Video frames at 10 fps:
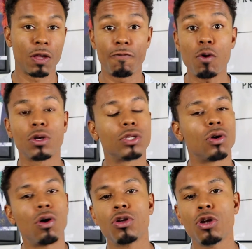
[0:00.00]
focused
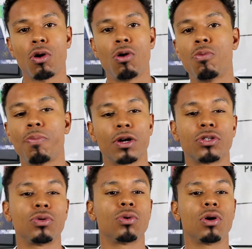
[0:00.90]
on your own
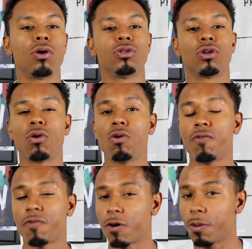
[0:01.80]
personal goals, your
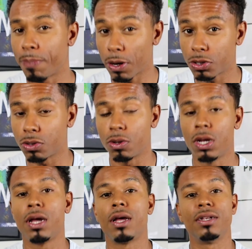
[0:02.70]
own personal
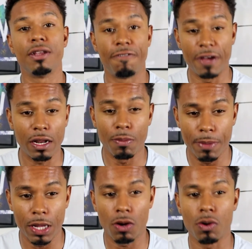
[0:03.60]

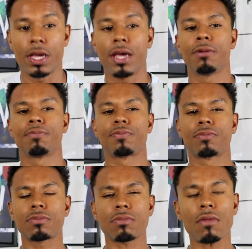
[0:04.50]
development, okay?
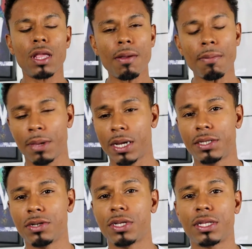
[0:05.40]
Because
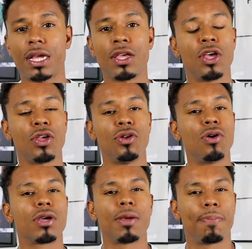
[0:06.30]
here's the thing, you
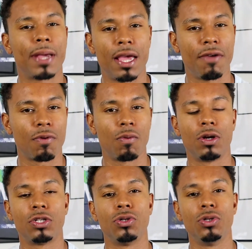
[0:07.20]
don't get paid for
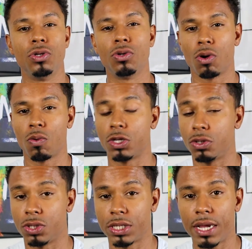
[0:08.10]
what you do or what
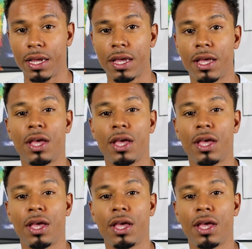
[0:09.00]
you say.